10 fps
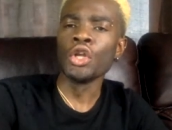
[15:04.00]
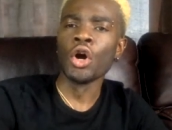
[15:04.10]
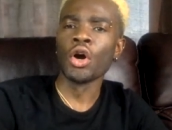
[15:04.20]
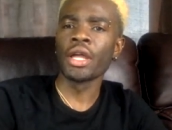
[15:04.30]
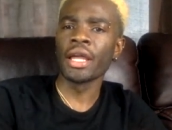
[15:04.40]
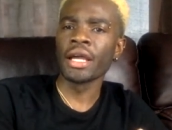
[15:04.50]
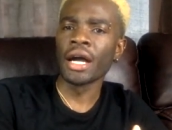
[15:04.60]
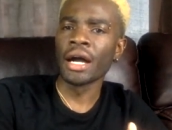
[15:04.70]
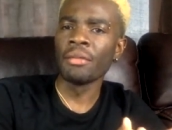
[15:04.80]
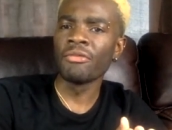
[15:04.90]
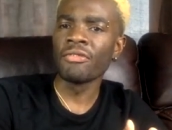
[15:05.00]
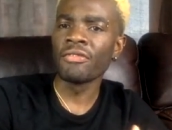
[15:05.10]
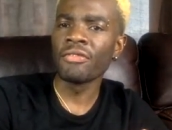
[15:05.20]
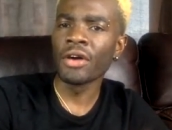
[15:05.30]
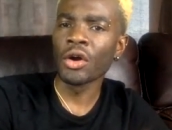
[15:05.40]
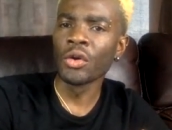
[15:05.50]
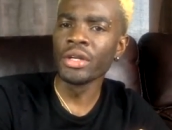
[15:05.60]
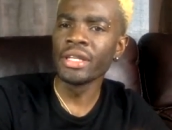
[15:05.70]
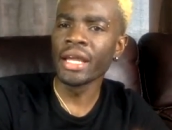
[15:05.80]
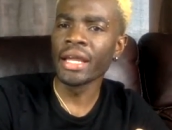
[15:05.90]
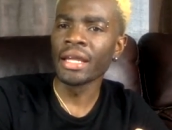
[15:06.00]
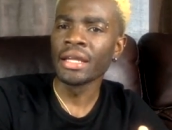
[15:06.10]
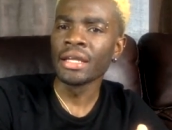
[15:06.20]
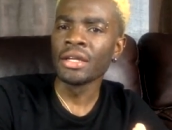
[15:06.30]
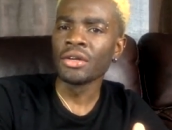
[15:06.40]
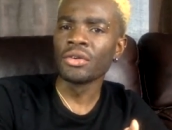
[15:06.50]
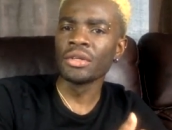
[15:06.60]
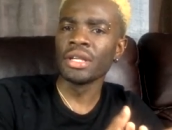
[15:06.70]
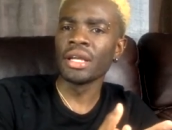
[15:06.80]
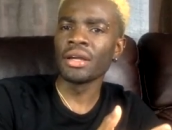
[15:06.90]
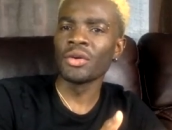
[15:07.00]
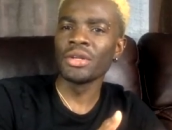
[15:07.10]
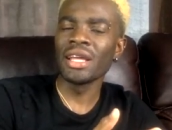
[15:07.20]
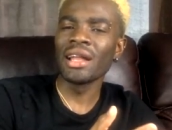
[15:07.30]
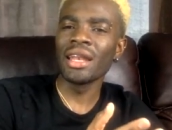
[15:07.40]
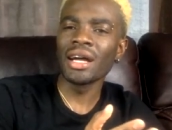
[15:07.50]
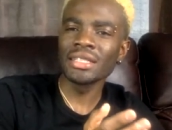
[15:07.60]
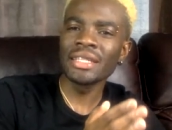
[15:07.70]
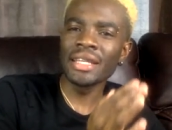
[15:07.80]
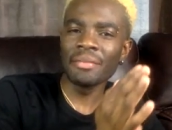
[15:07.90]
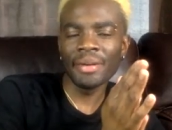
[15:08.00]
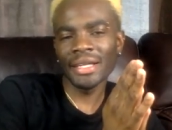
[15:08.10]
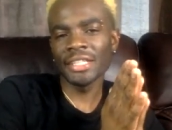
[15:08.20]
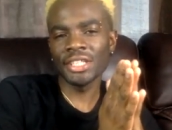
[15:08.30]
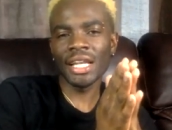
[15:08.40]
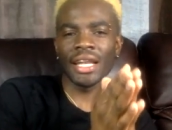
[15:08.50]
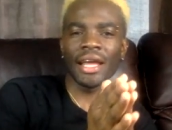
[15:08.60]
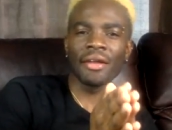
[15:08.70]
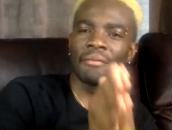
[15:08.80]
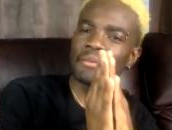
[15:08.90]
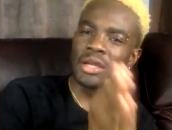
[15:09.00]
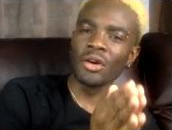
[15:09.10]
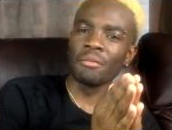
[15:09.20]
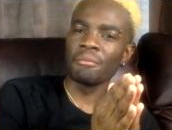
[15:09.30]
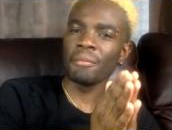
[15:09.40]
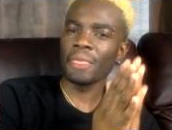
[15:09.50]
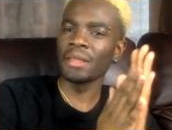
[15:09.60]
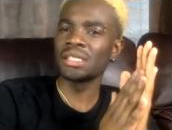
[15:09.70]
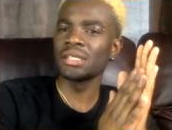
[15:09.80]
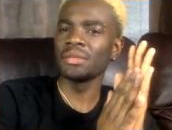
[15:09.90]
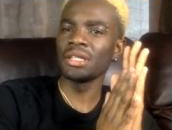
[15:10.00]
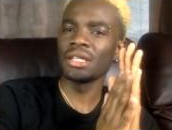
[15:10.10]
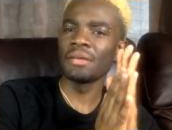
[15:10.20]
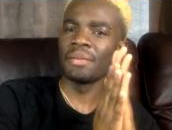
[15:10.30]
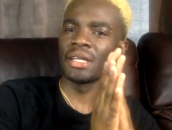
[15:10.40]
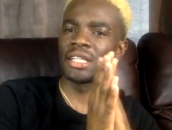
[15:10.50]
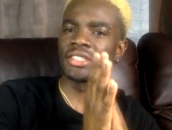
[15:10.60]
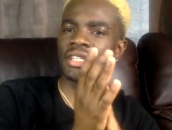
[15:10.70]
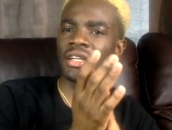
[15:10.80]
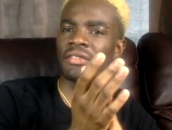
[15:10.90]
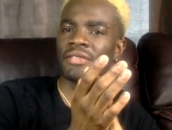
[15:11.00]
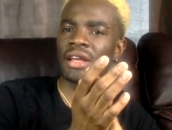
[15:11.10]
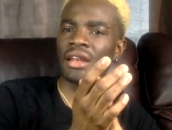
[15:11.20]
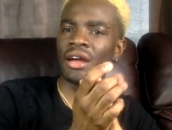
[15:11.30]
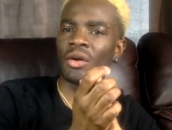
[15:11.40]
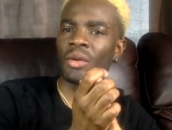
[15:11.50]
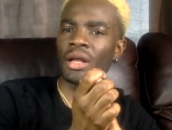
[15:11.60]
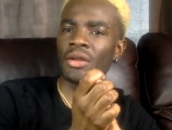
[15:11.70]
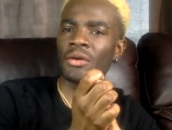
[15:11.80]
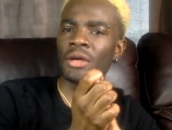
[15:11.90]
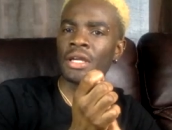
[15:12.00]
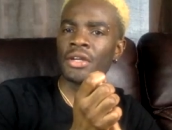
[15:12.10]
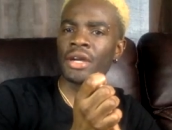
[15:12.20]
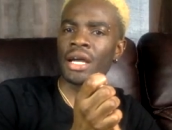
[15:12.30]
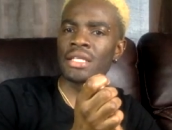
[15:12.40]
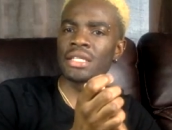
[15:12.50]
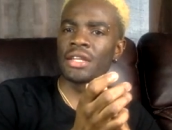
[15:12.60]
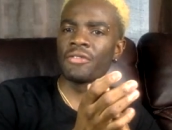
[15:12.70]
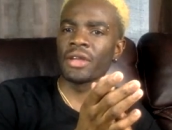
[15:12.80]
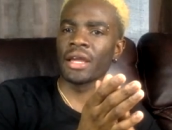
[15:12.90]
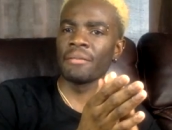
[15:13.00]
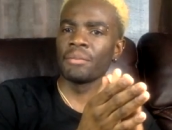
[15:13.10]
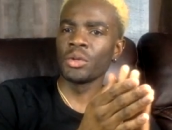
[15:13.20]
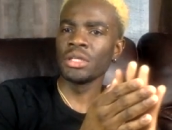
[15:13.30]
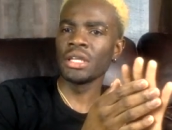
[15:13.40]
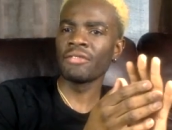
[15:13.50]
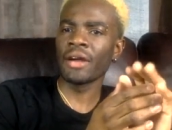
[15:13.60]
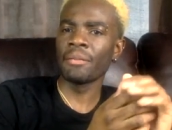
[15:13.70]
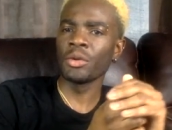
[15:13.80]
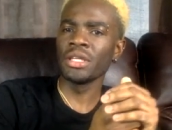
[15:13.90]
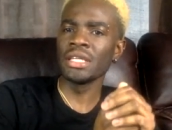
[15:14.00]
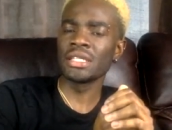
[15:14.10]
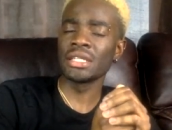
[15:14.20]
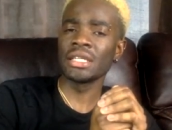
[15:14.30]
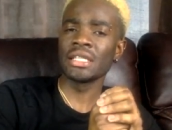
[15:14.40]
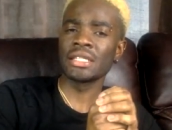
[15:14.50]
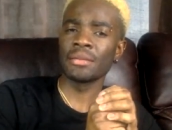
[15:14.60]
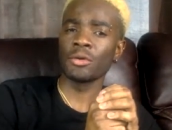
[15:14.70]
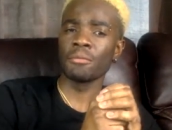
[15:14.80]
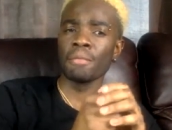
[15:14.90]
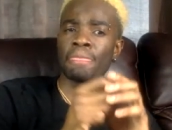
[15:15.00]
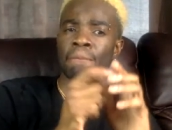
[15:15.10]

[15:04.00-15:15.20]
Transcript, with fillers: Okay, um, for good day. Good day, good day, a long time. It depends on the channel now, you know, big up. You see me? It depends on the channel for a long while now. You're asking if you can put if I put yeast in the Easter bun.